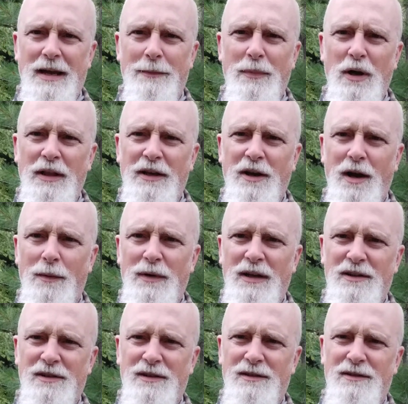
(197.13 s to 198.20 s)

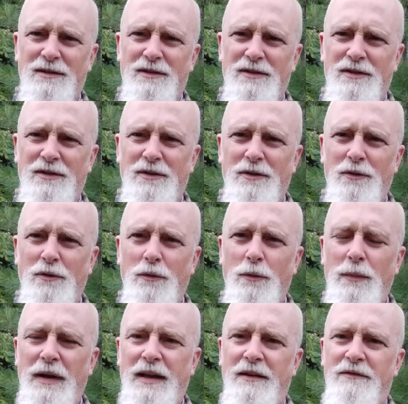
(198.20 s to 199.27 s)
polycarbonate to
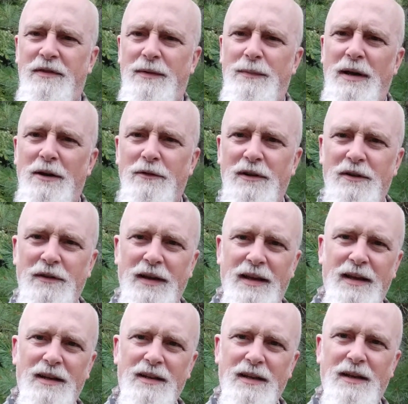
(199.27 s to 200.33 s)
make it fit better in your
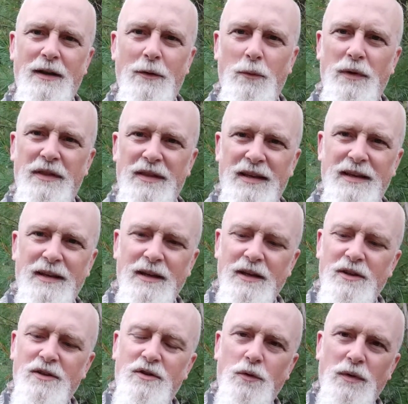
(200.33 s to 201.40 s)
hand with the
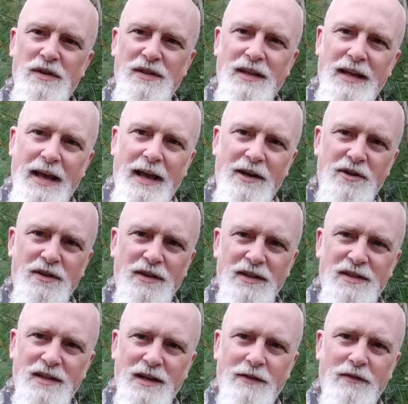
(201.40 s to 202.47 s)
twisting action
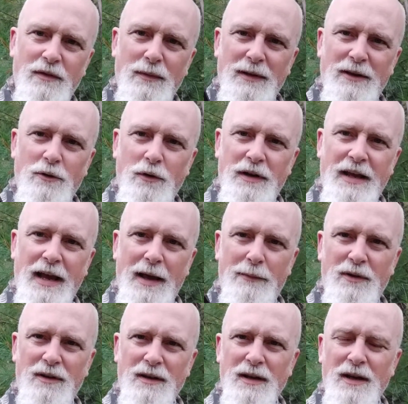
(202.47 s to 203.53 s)
that's inevitably going to
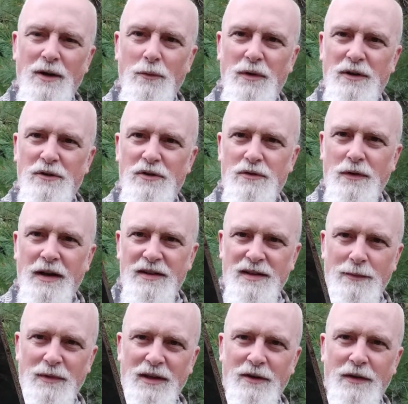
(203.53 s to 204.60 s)
happen. When you strike
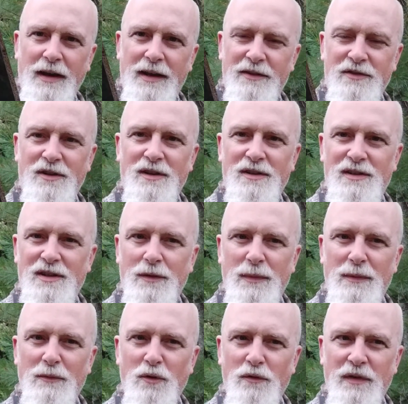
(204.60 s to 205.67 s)
something, your hand is going to still be
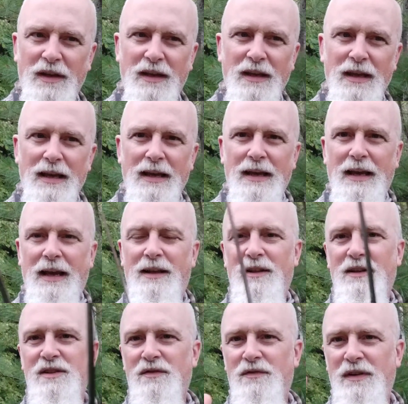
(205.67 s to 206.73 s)
moving, and
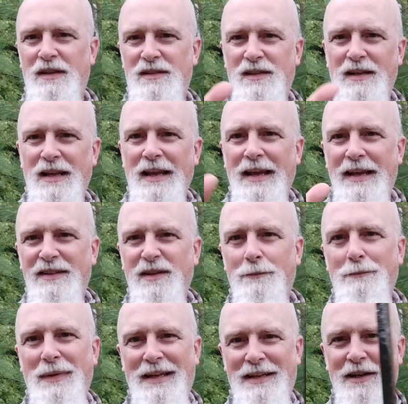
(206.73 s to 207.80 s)
let's face it, it's a
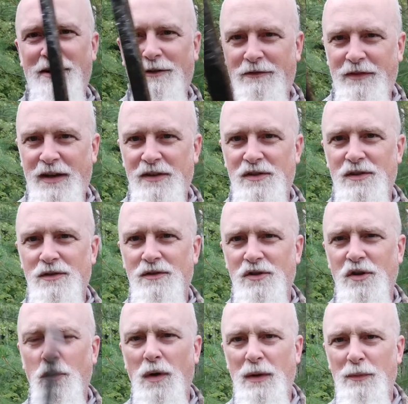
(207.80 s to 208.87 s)
meat interface, so
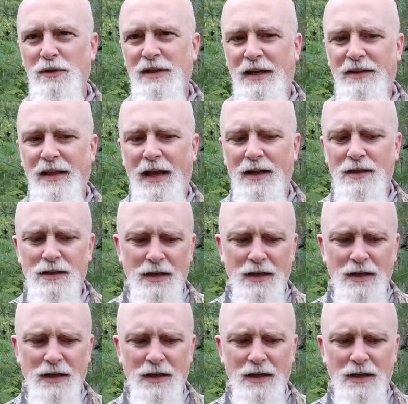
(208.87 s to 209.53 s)
you want to protect that.